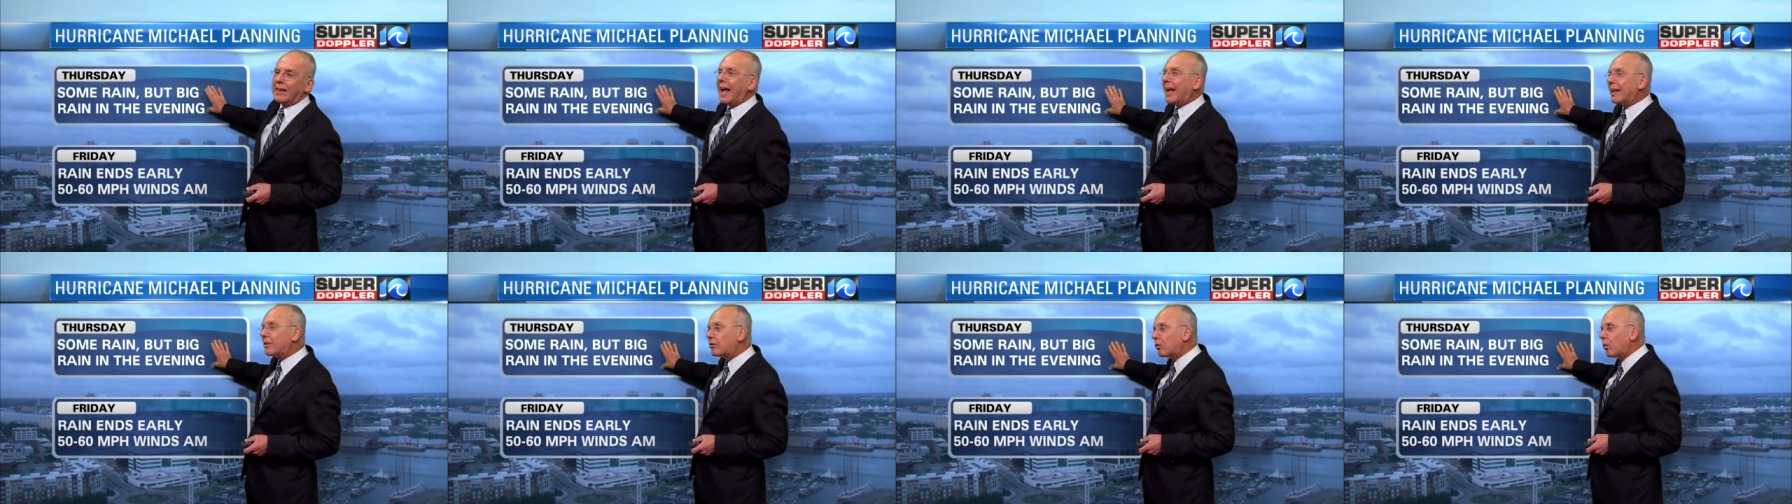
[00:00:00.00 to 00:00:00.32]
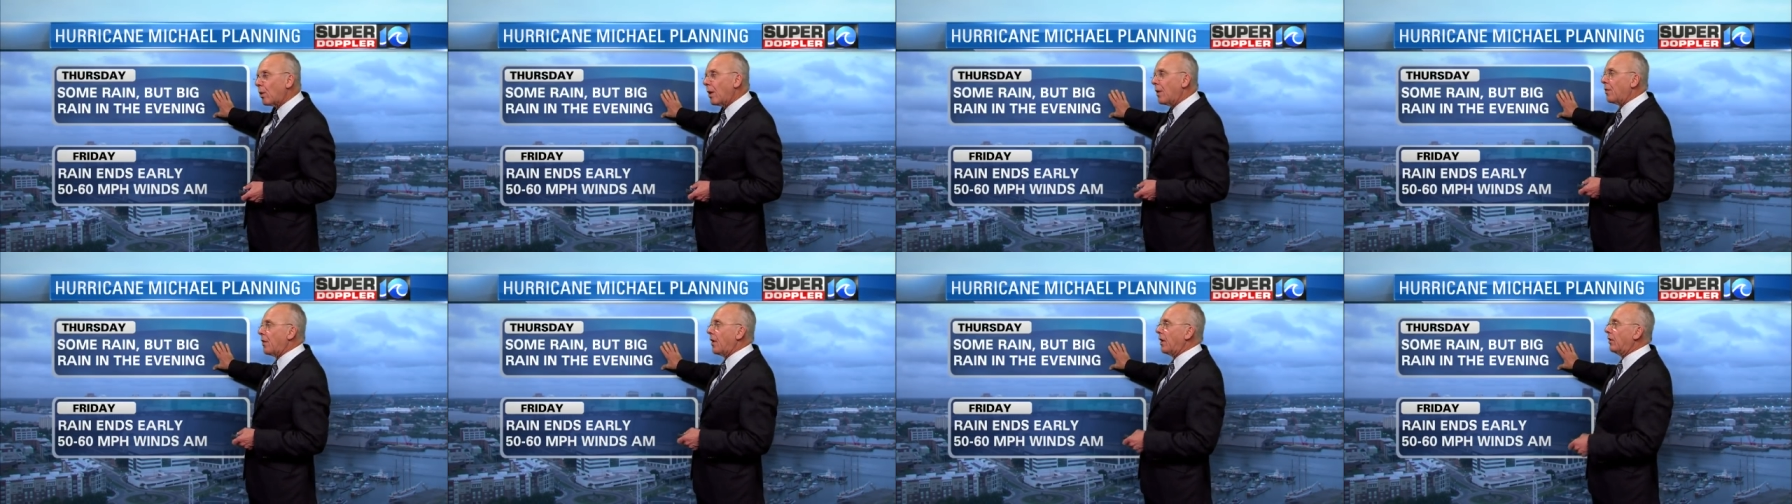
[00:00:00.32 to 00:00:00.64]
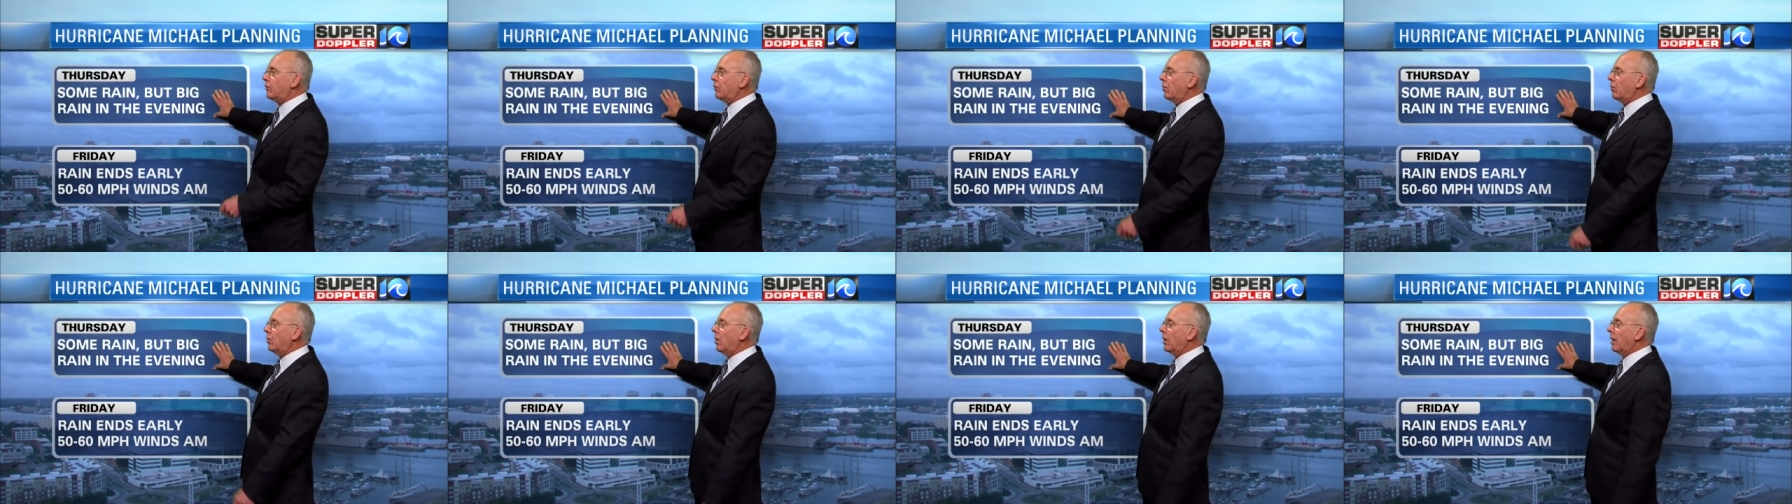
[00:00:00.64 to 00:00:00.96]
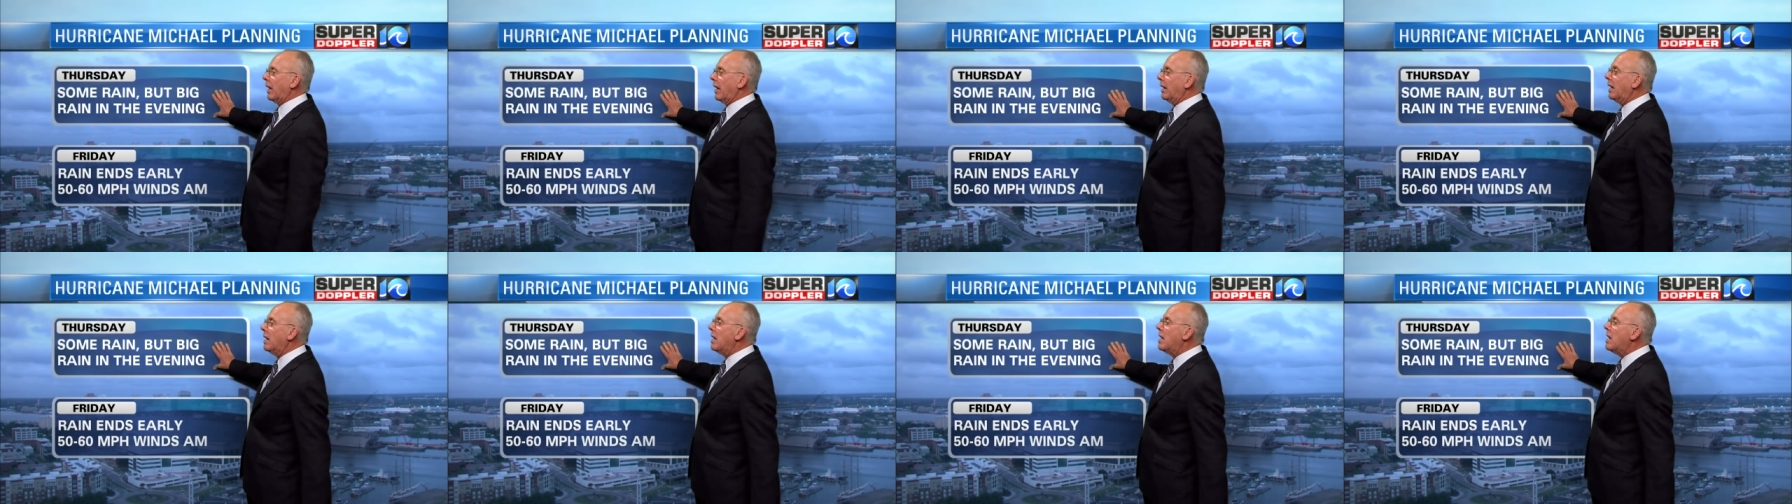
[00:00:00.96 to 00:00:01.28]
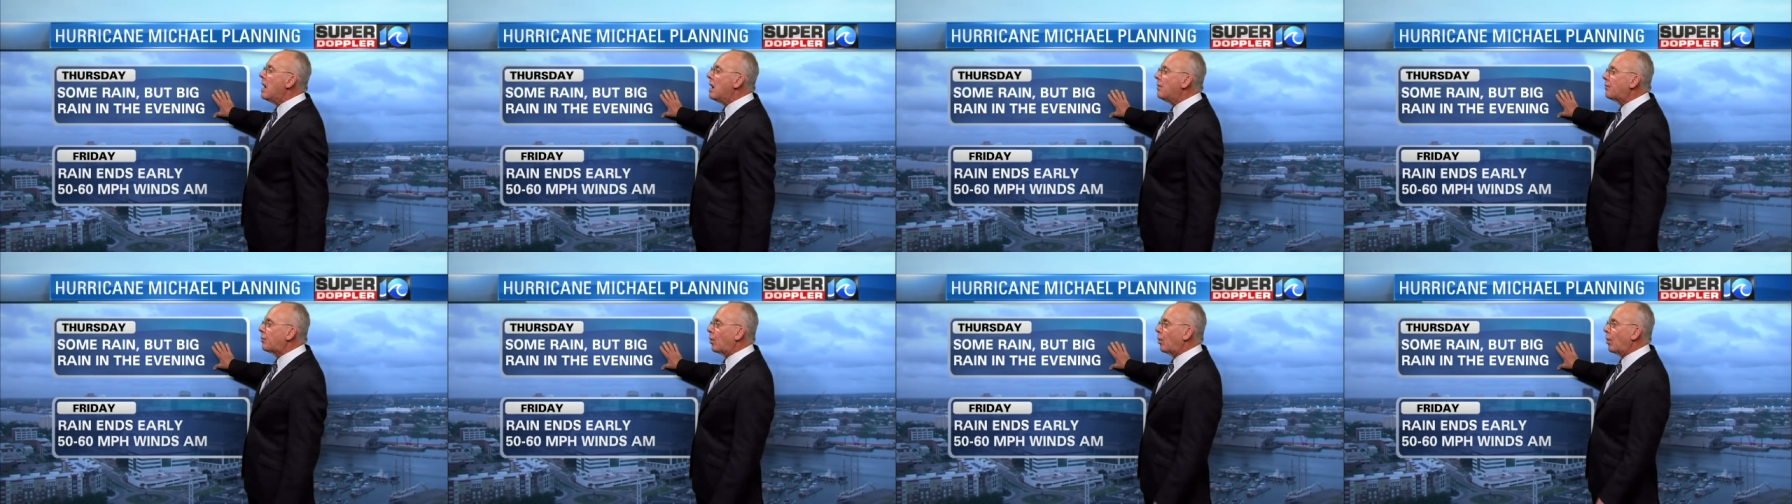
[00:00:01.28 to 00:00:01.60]
That's the way things are looking
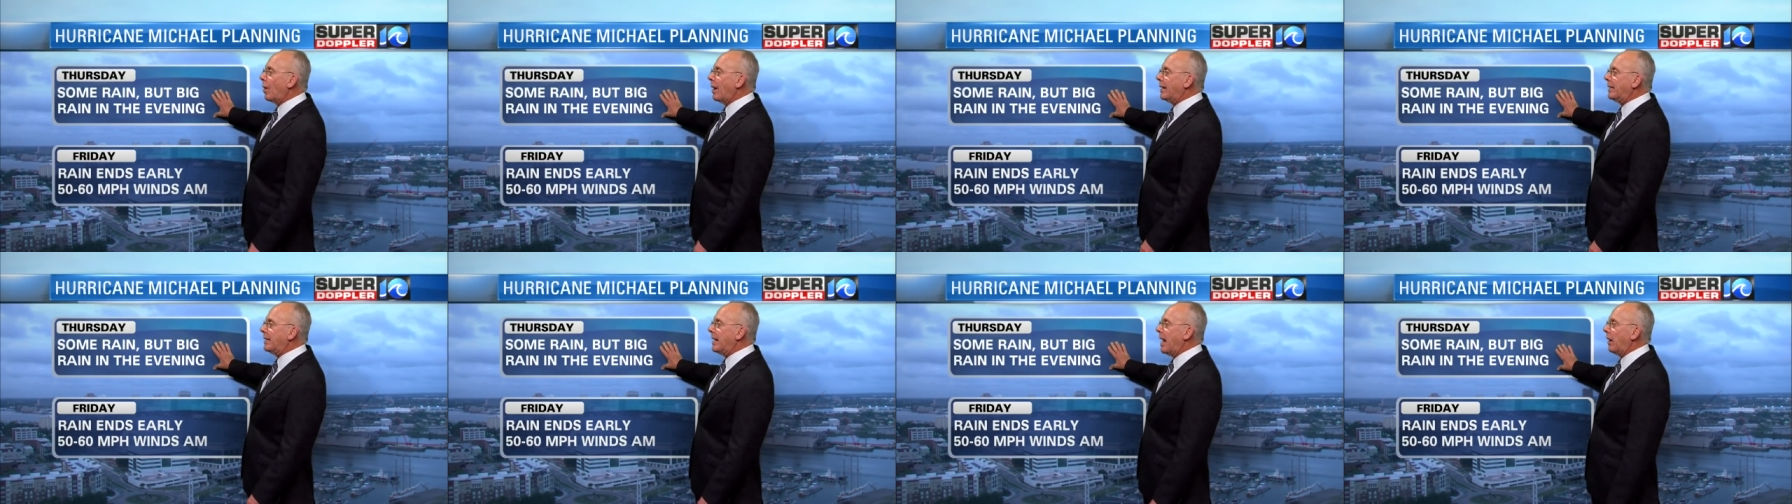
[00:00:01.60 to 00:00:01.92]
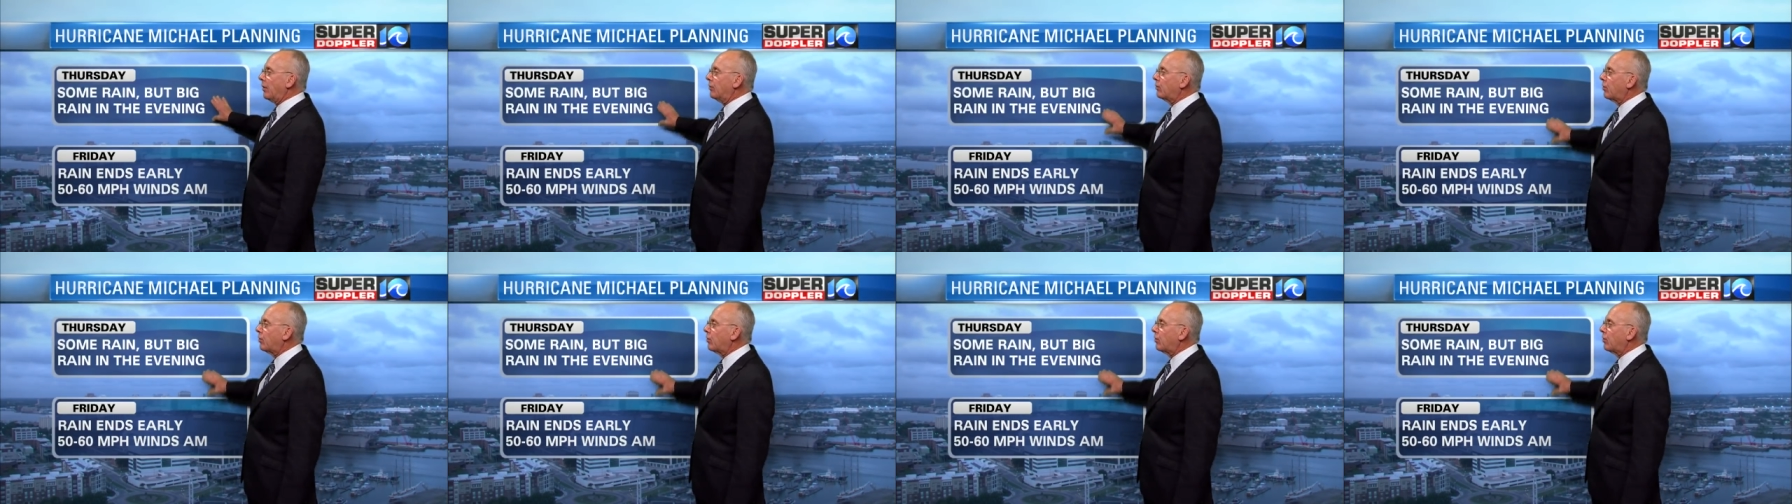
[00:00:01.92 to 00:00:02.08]
for right now.